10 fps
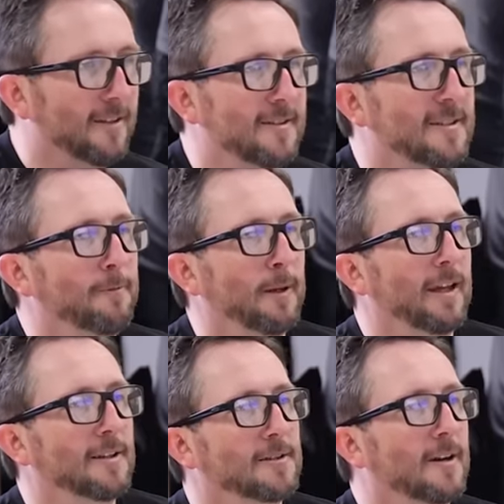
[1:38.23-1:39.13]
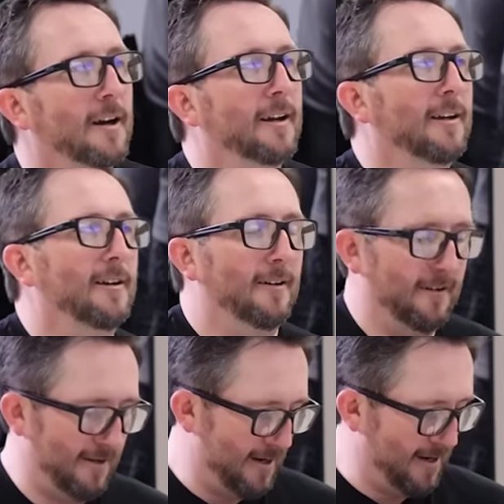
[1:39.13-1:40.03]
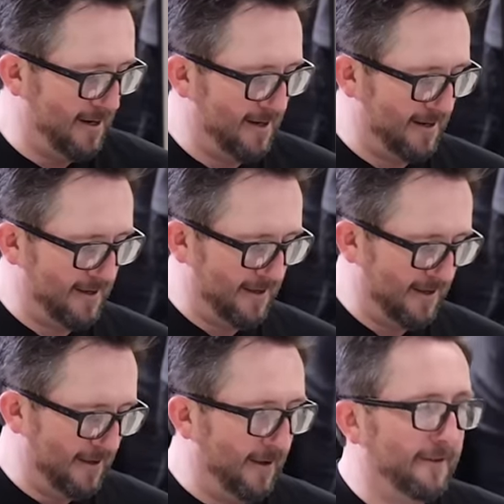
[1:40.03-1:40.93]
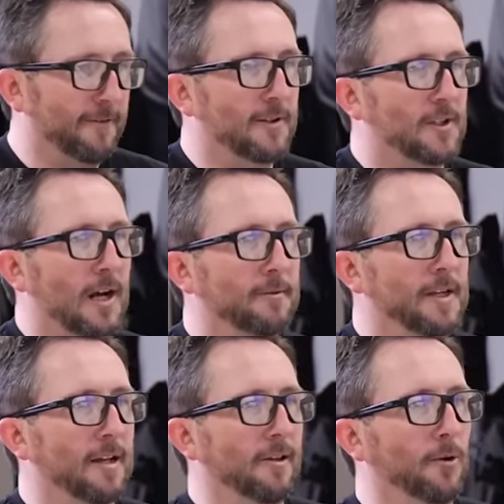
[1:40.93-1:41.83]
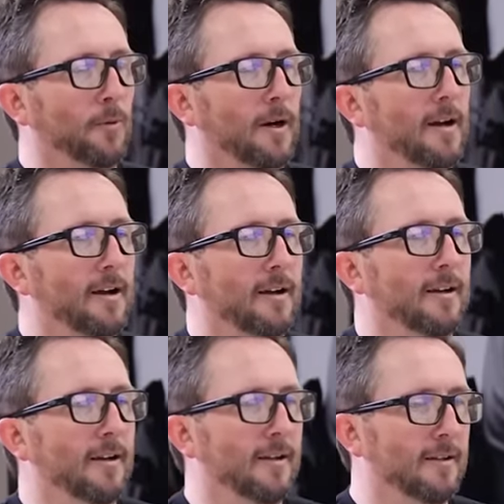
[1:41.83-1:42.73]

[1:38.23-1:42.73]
Let's see if we can't strike here. First shot was out a little wide.